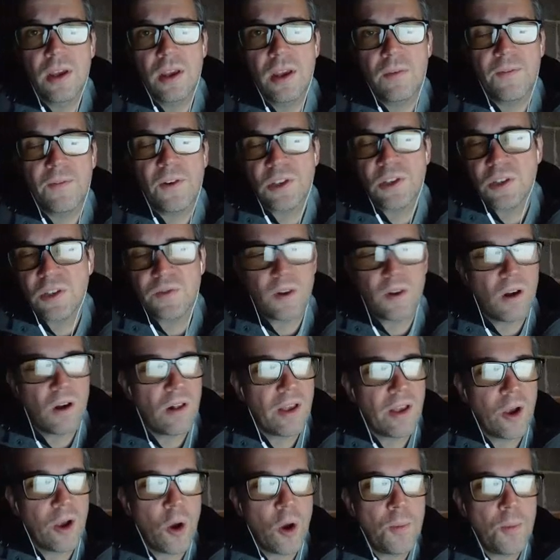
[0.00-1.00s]
First of all,
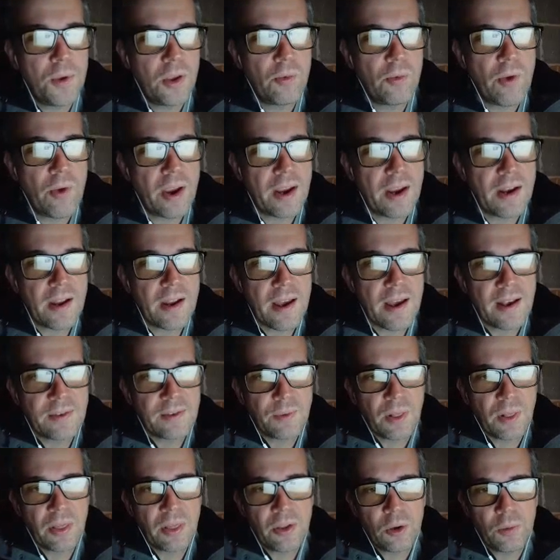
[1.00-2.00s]
I hope you can recognize
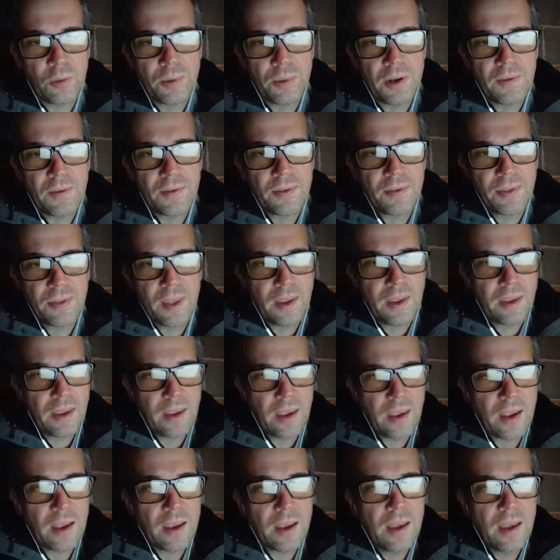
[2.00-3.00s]
with a little bit of
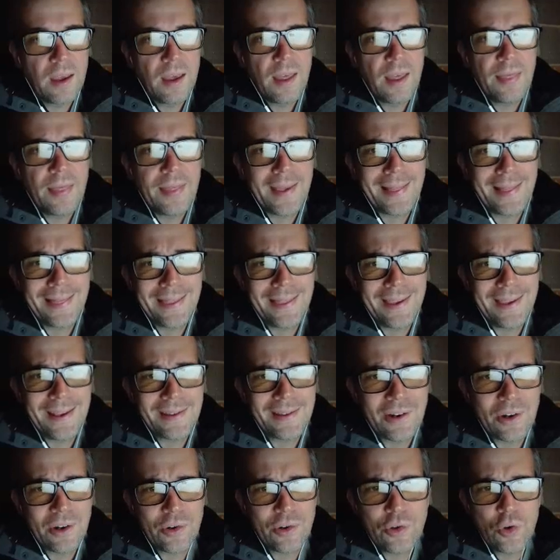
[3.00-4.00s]
thinking that
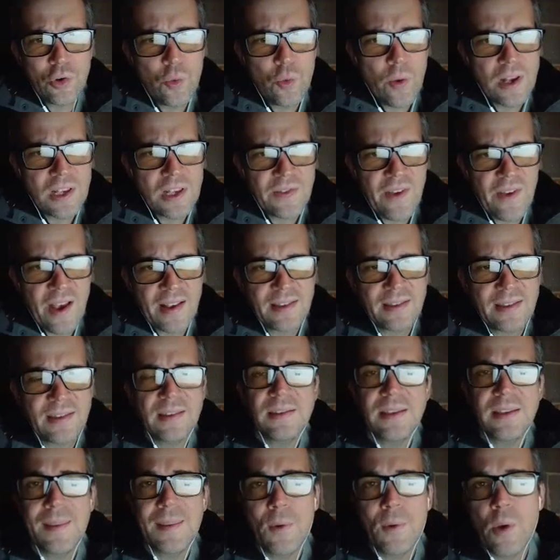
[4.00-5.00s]
these are two ways of asking the
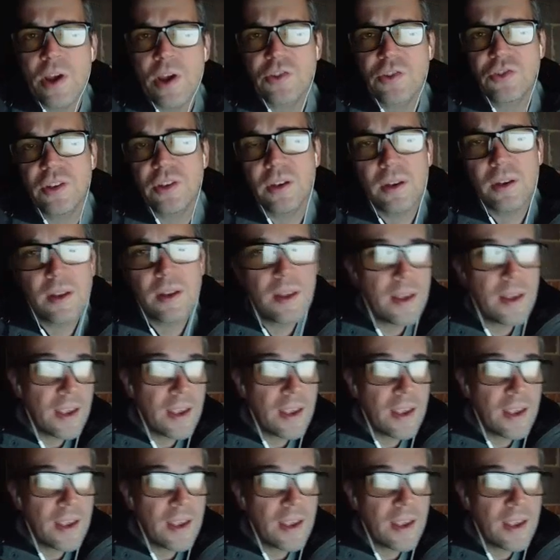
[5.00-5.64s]
same question.